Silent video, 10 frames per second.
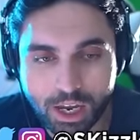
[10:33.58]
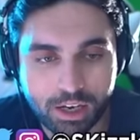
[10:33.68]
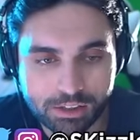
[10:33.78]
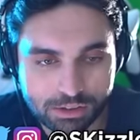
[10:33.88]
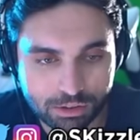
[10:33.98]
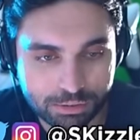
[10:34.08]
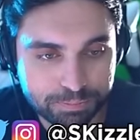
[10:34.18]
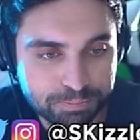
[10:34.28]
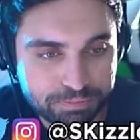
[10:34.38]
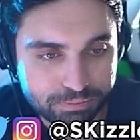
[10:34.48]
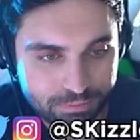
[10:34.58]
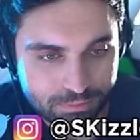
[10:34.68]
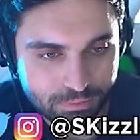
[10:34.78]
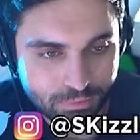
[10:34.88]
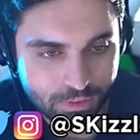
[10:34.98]
Deadass, though.
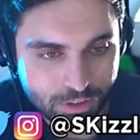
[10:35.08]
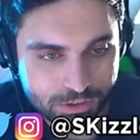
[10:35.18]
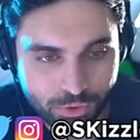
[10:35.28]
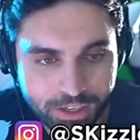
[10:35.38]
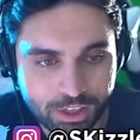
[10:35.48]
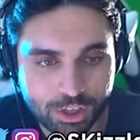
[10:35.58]
Because right now,